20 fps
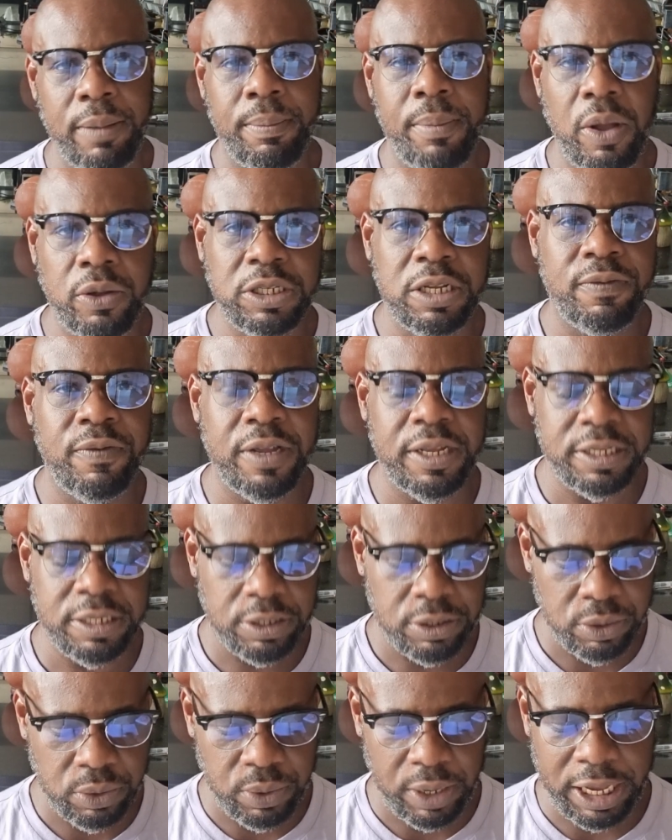Most of
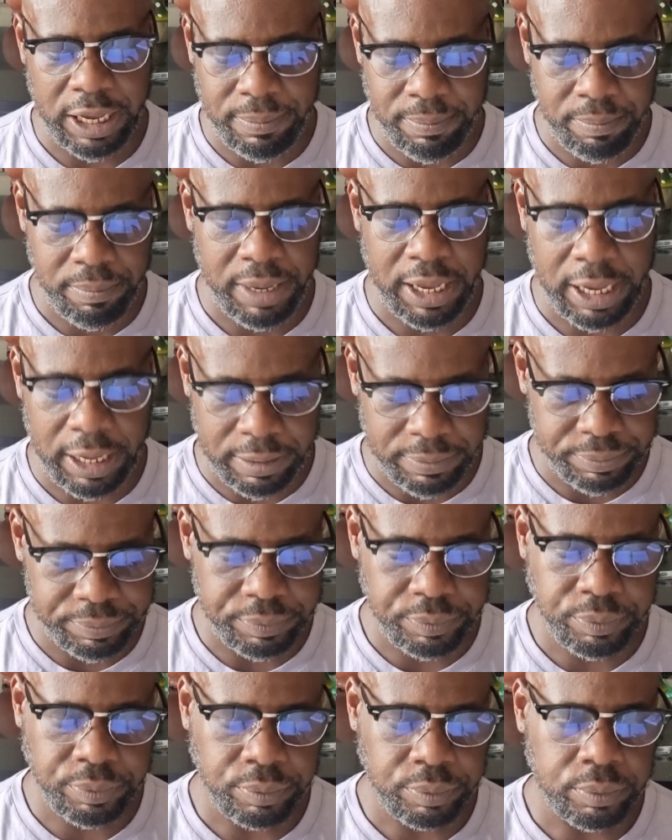us who eat meat,
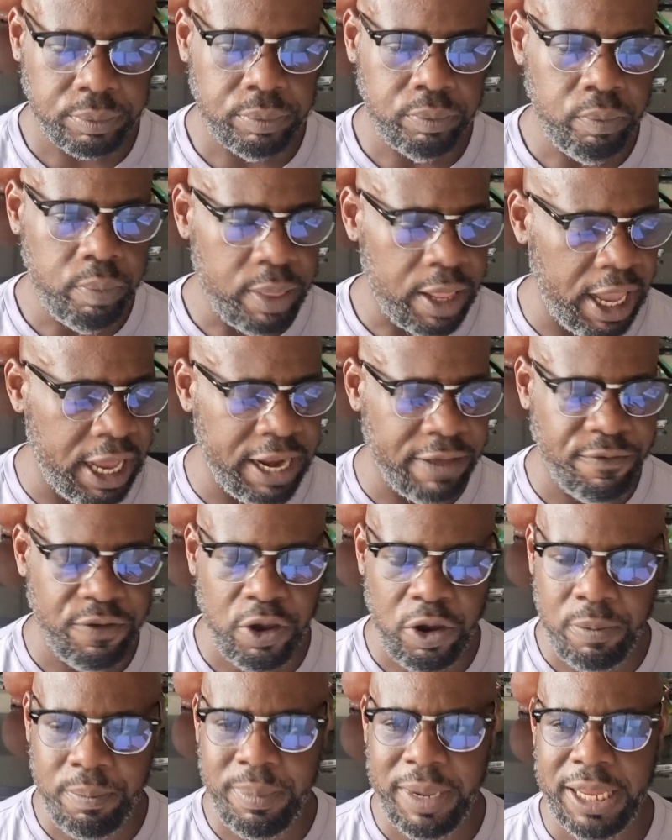and if
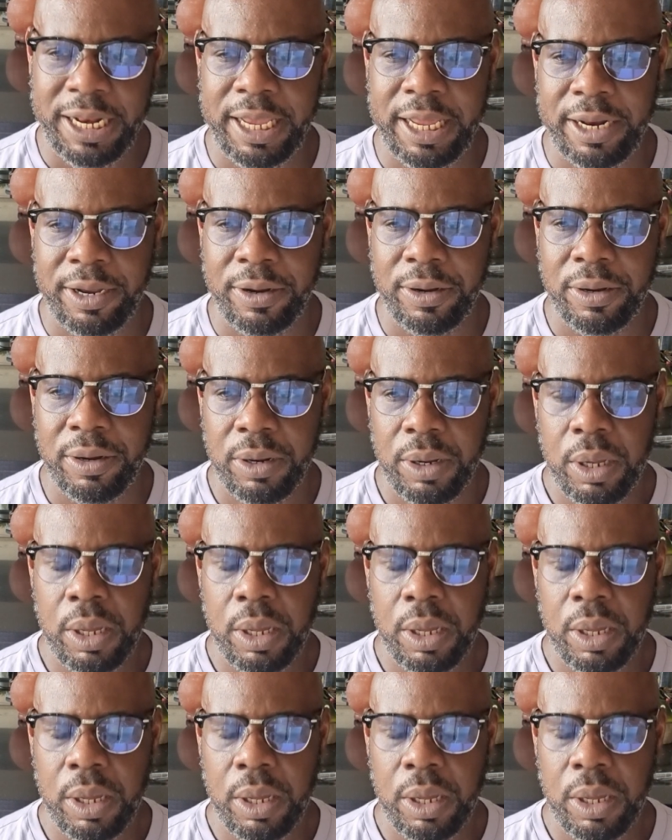you're a meat eater,